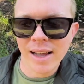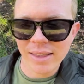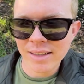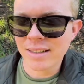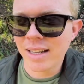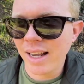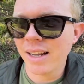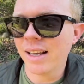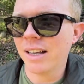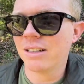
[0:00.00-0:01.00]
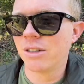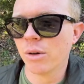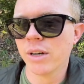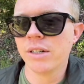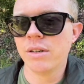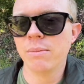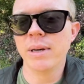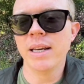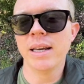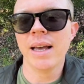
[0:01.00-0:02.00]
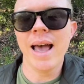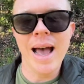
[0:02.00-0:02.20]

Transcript: This thing is going to be